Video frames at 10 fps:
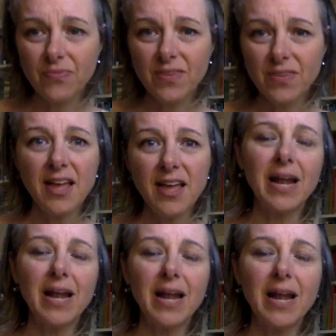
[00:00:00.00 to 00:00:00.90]
But I
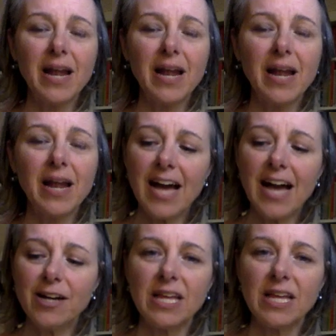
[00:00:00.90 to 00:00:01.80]
can actually
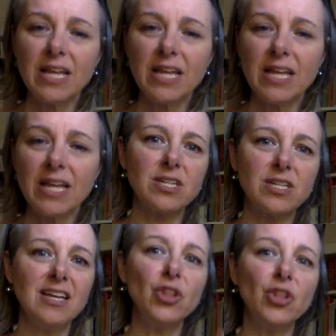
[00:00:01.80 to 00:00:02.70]
think about
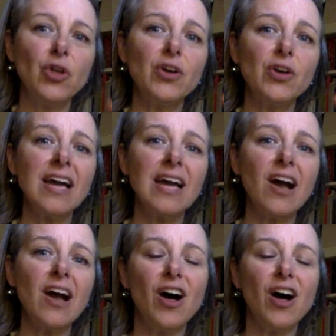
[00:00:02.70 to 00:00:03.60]
looking on
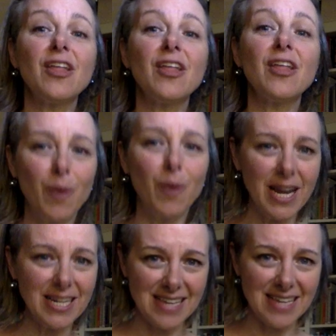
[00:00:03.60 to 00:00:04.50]
the bright
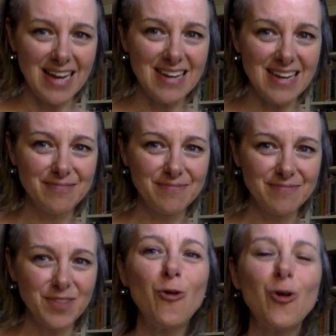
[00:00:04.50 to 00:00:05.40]
side
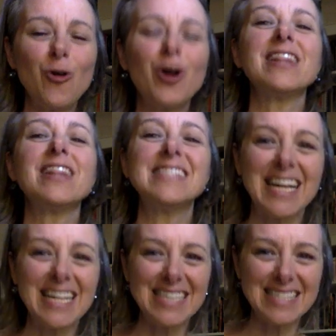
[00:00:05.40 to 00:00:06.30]
or the
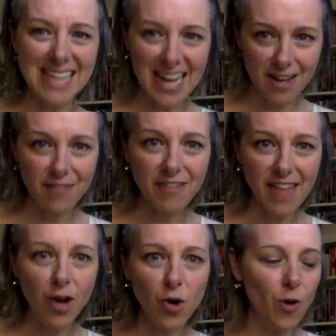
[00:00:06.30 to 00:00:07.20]
second side of that
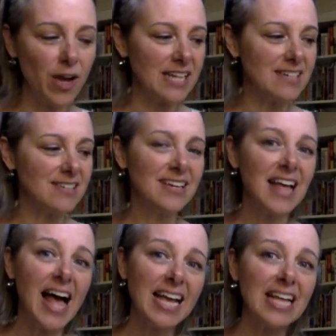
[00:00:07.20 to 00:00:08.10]
coin.
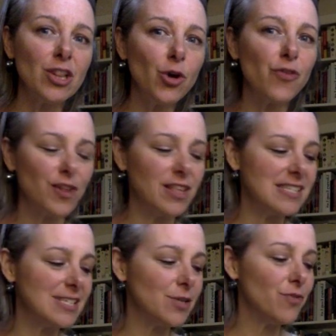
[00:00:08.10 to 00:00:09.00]
I can look for the
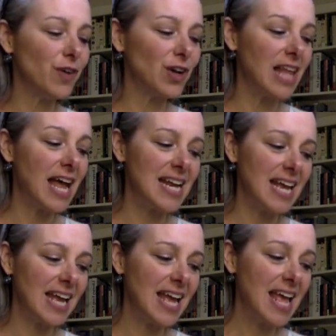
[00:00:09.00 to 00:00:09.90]
silver
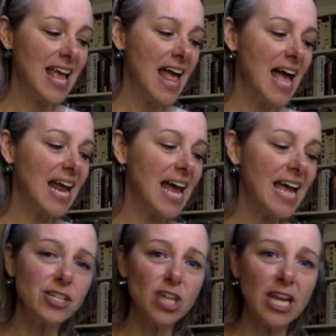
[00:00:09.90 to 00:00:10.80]
lining, and I can
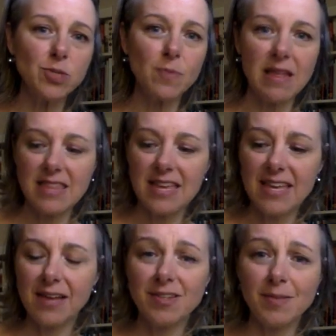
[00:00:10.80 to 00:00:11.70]
change my
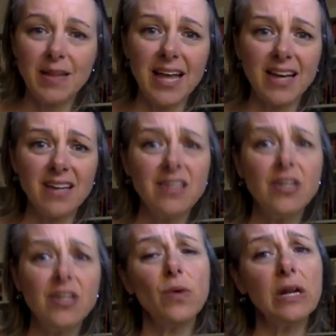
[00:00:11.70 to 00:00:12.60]
thinking to be like,
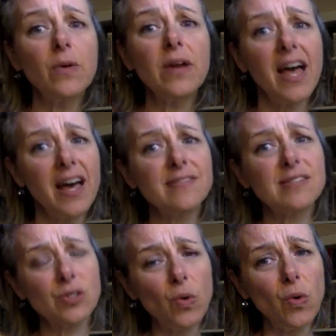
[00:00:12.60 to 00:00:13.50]
we don't have
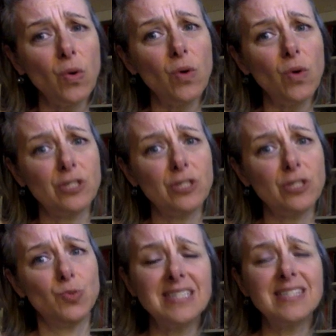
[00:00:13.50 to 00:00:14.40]
school, which is
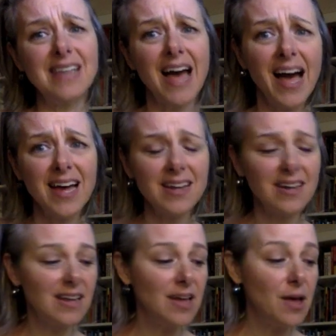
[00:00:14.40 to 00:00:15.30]
really sad,
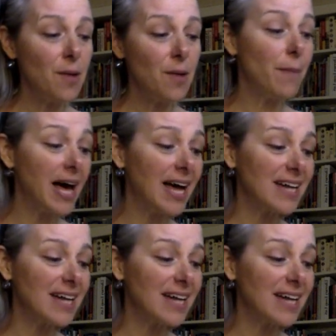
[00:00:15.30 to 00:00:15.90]
but